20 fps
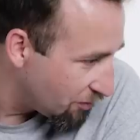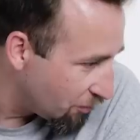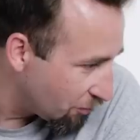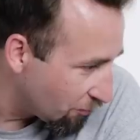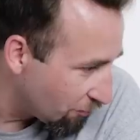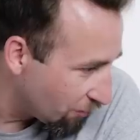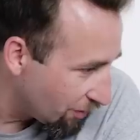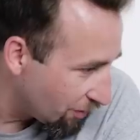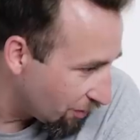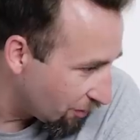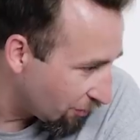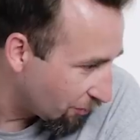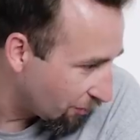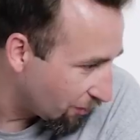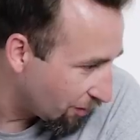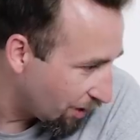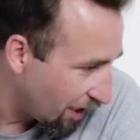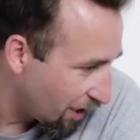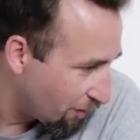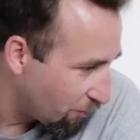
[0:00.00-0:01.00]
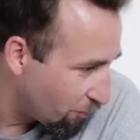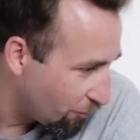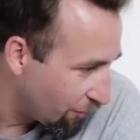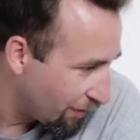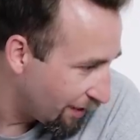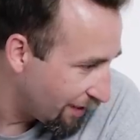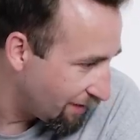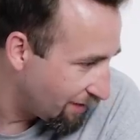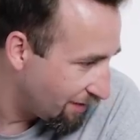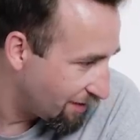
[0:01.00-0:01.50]
Neural or I
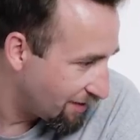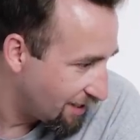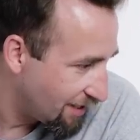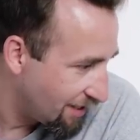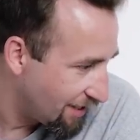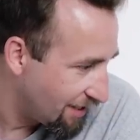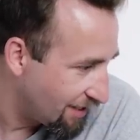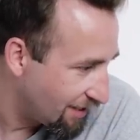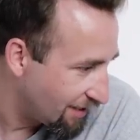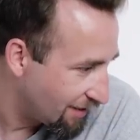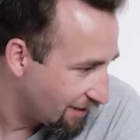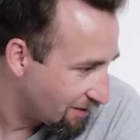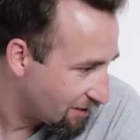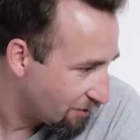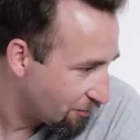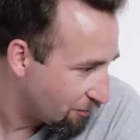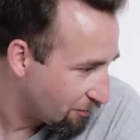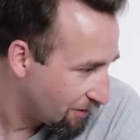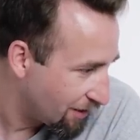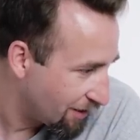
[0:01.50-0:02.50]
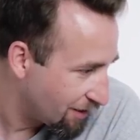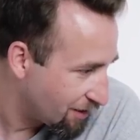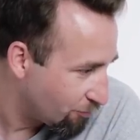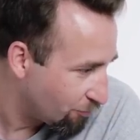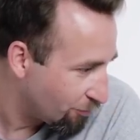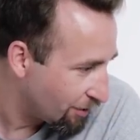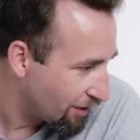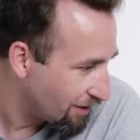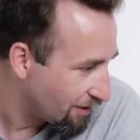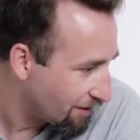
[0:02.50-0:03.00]
breathe T. It's a good thing to
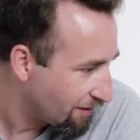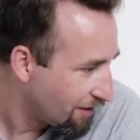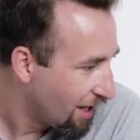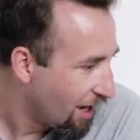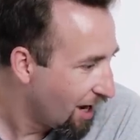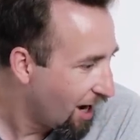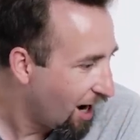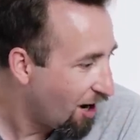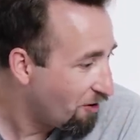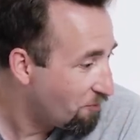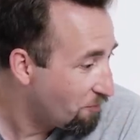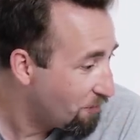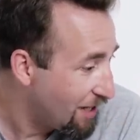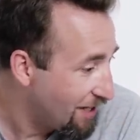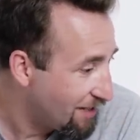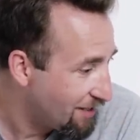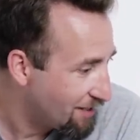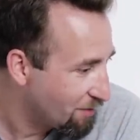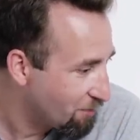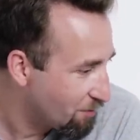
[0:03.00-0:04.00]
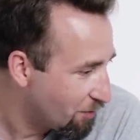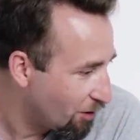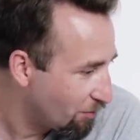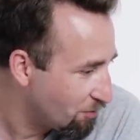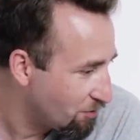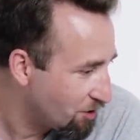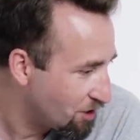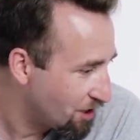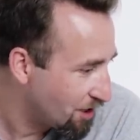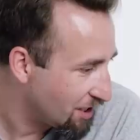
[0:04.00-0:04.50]
breathe. I've peaked in
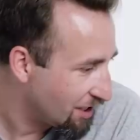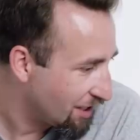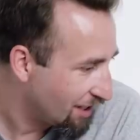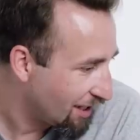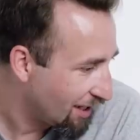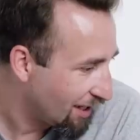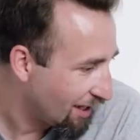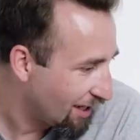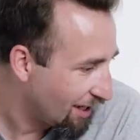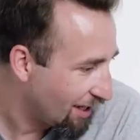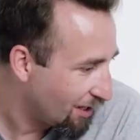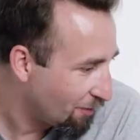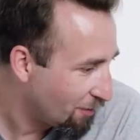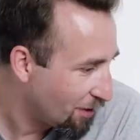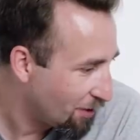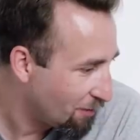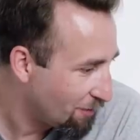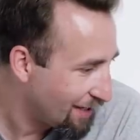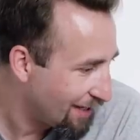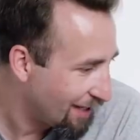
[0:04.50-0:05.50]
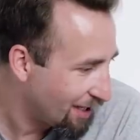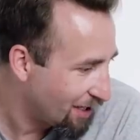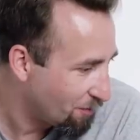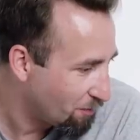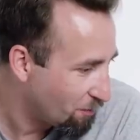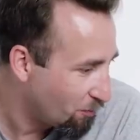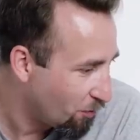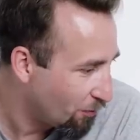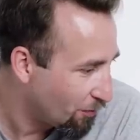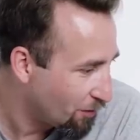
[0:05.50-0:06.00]
PUBG. When are we
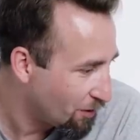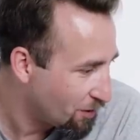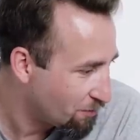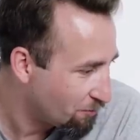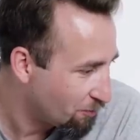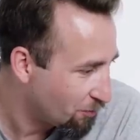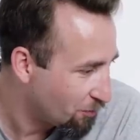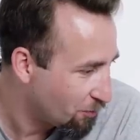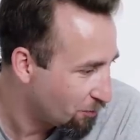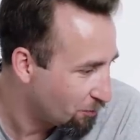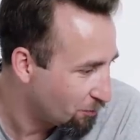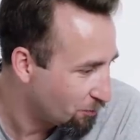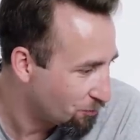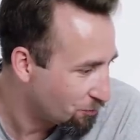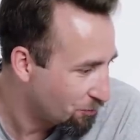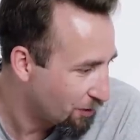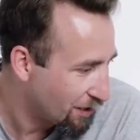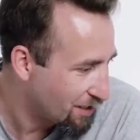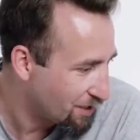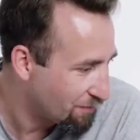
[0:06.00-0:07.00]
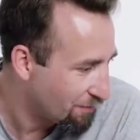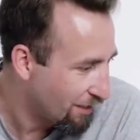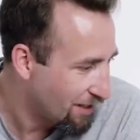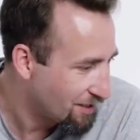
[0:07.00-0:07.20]
getting points for cool tricks